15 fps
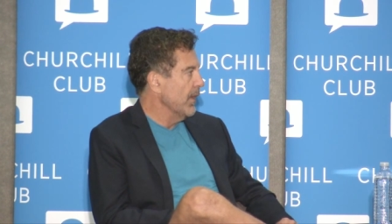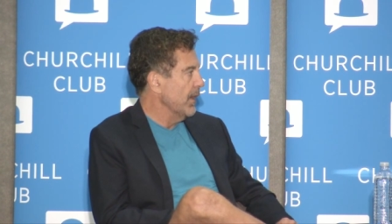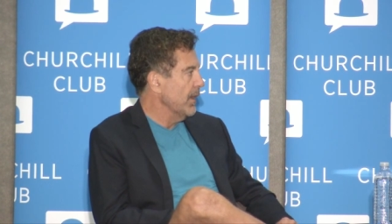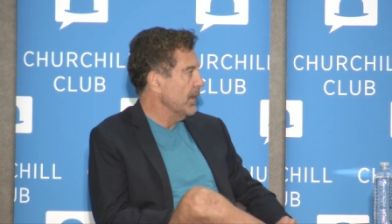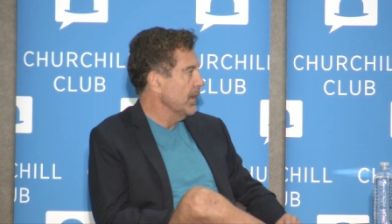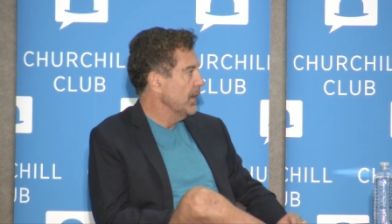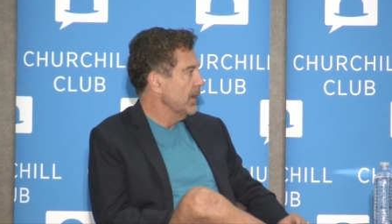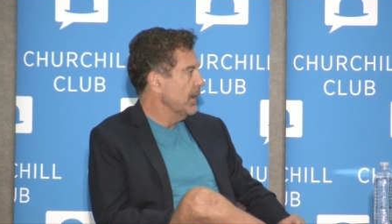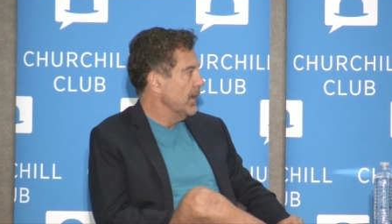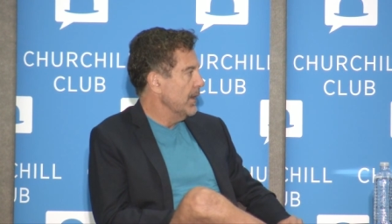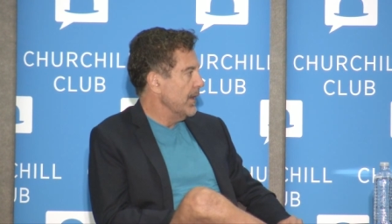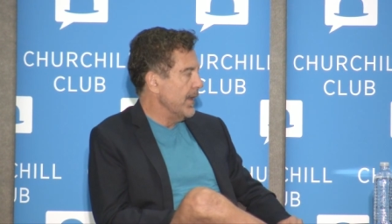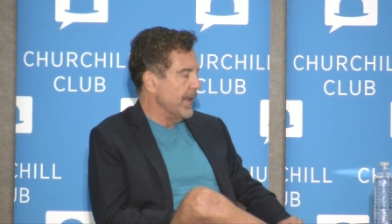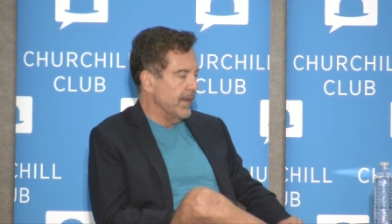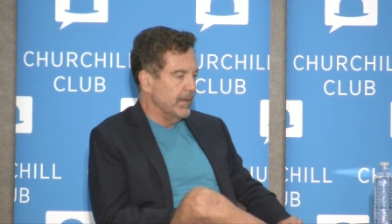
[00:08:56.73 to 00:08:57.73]
well,
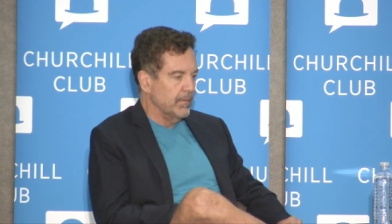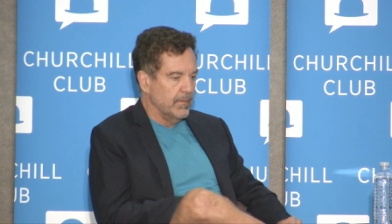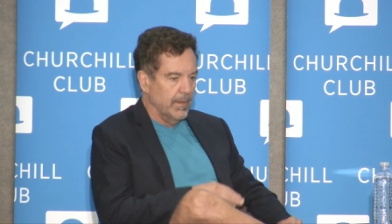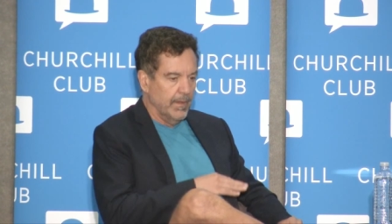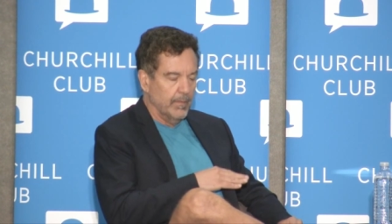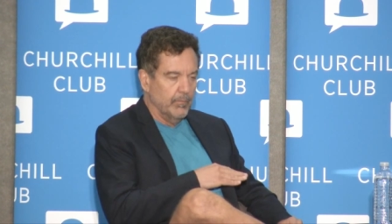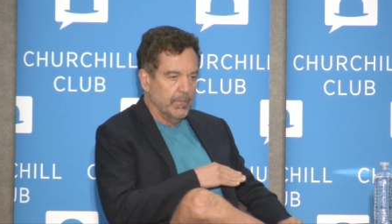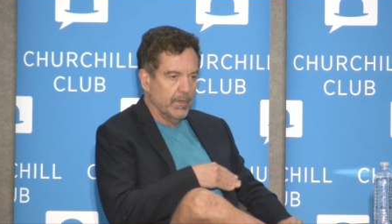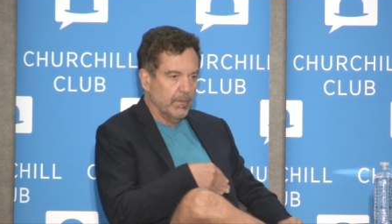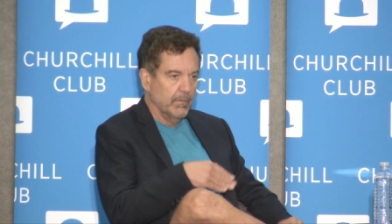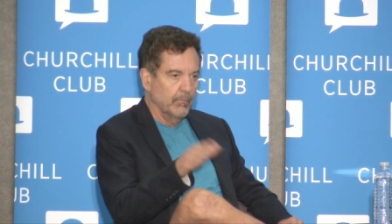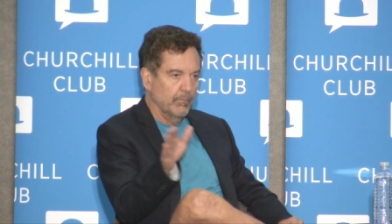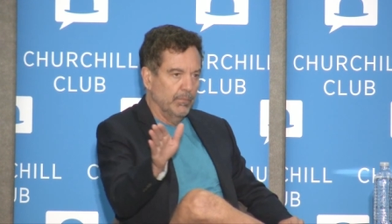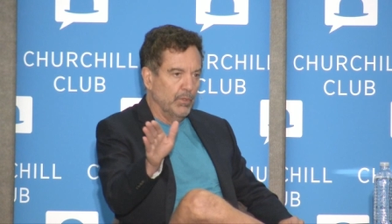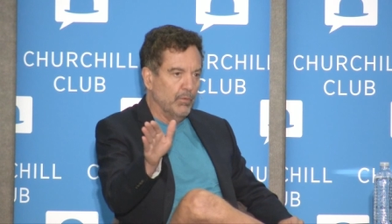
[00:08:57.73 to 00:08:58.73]
mm. and and
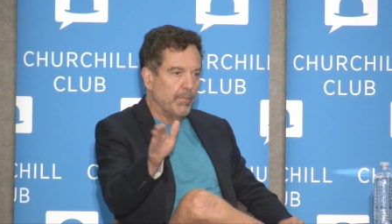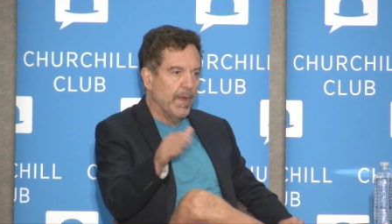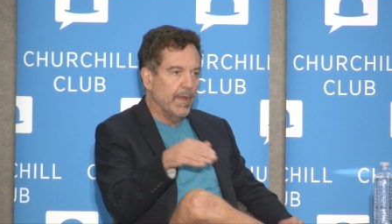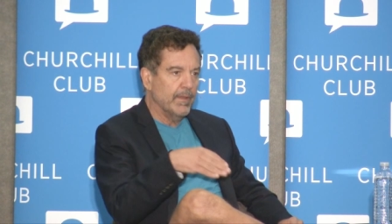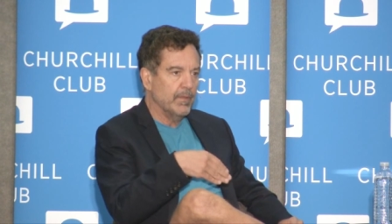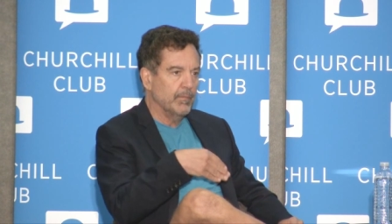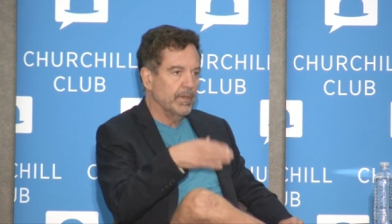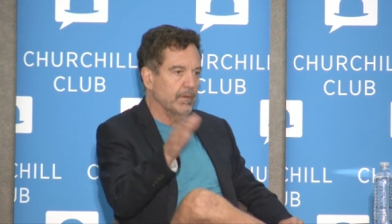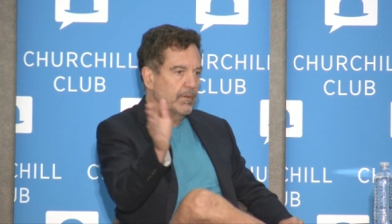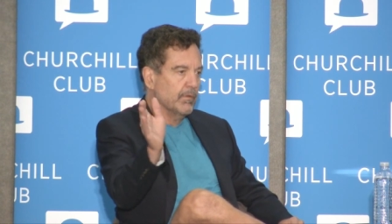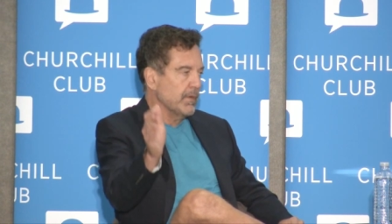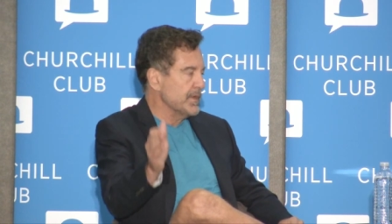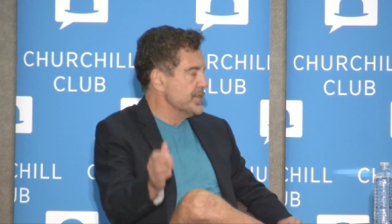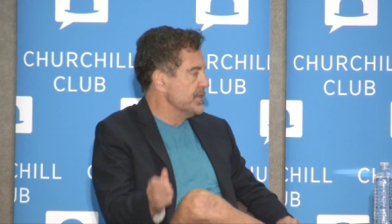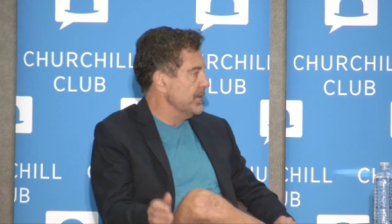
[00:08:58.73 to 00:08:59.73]
blew by them and
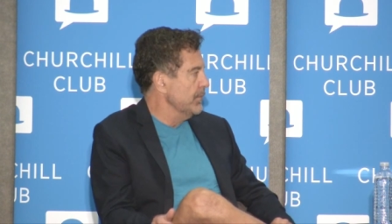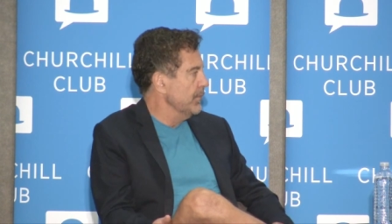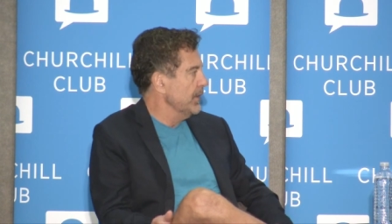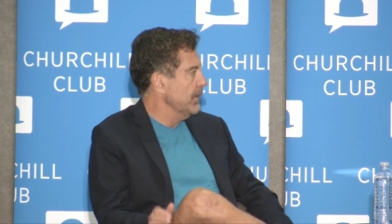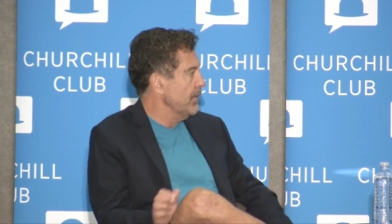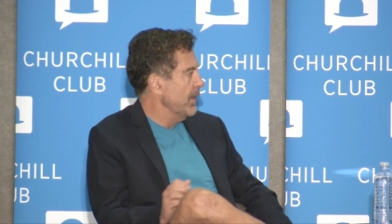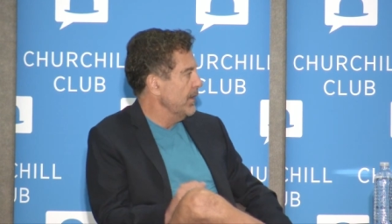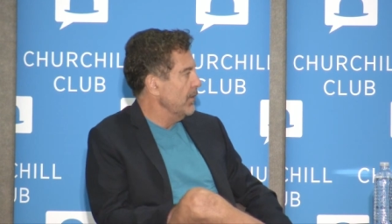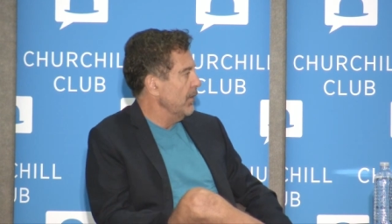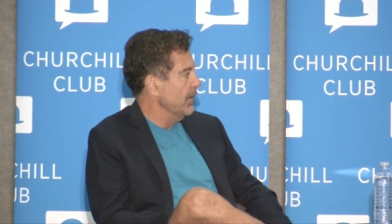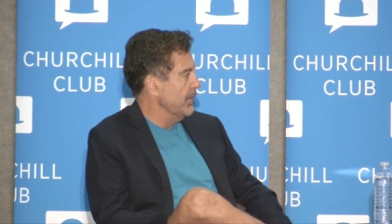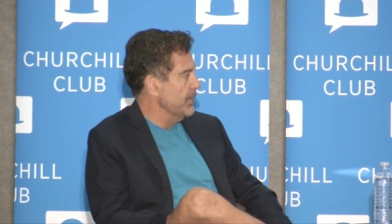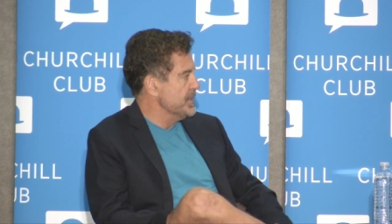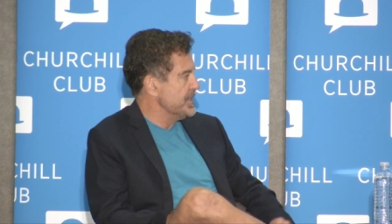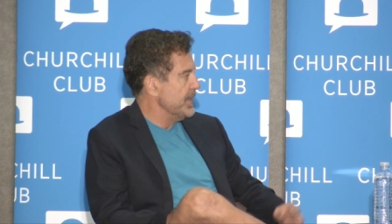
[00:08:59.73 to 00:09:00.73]
crushed them and, and all
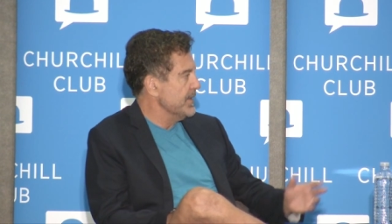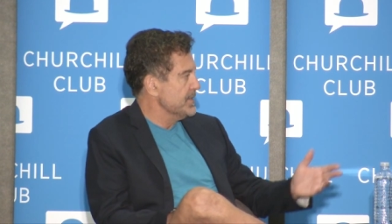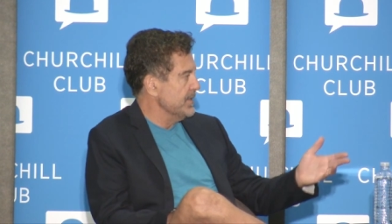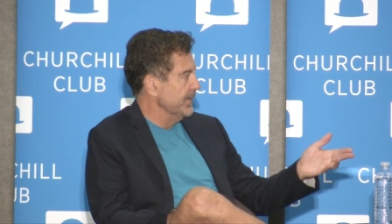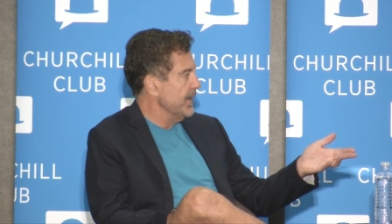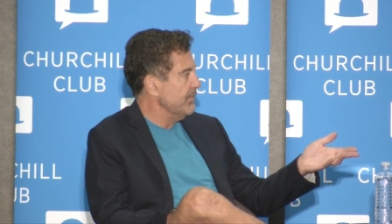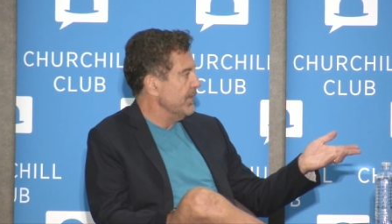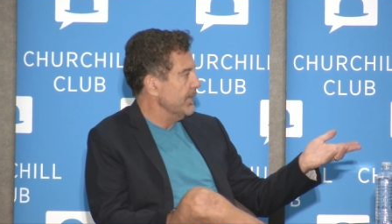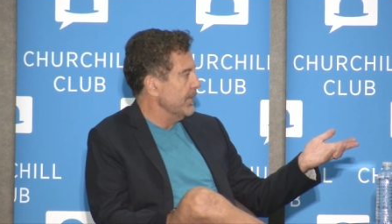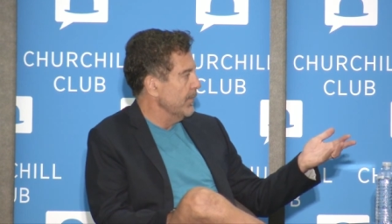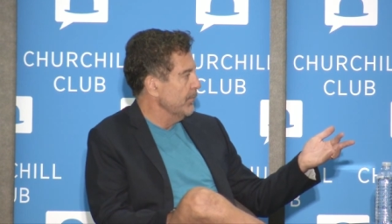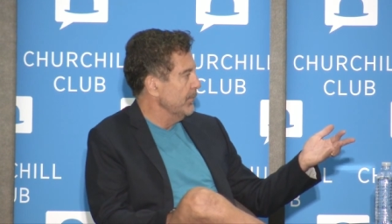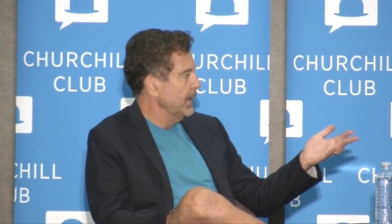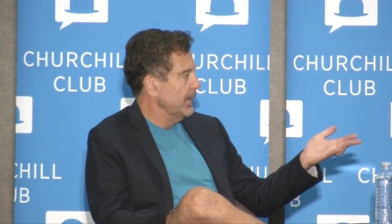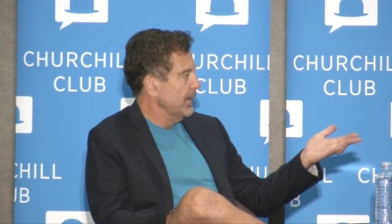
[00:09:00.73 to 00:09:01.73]
of those things, leaving
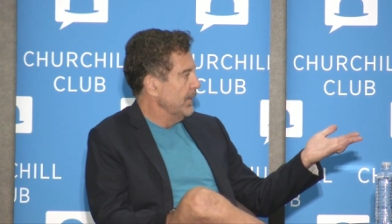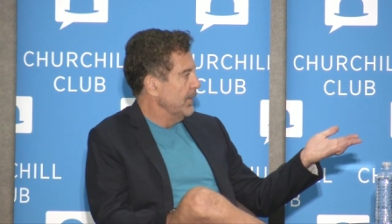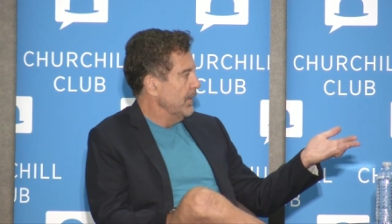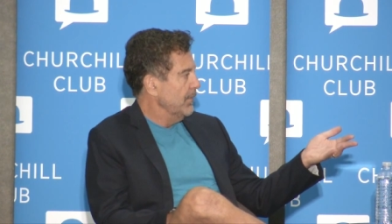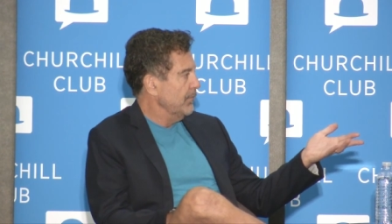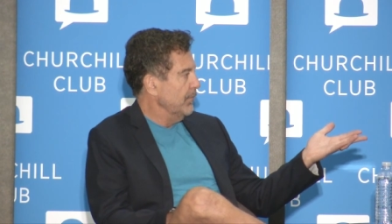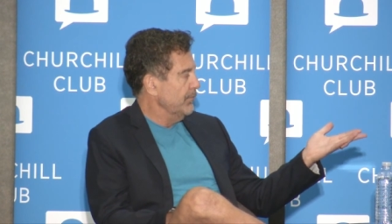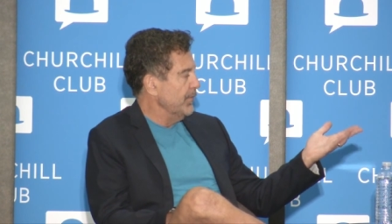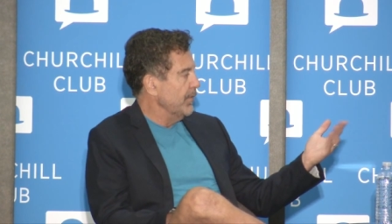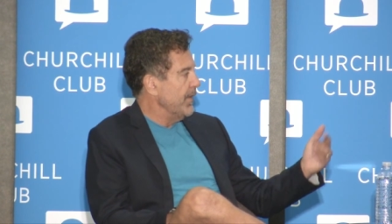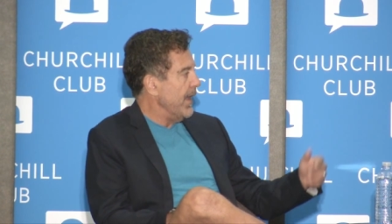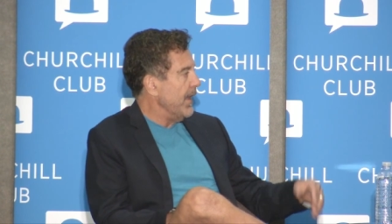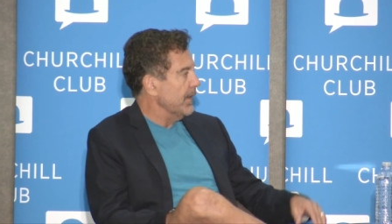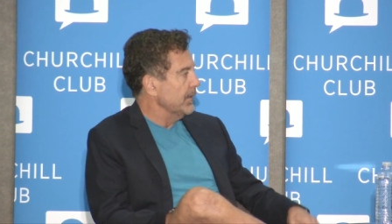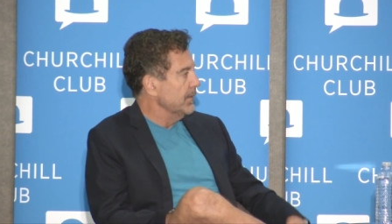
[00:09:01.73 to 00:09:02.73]
them for
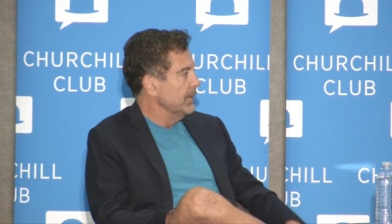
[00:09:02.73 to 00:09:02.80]
dead.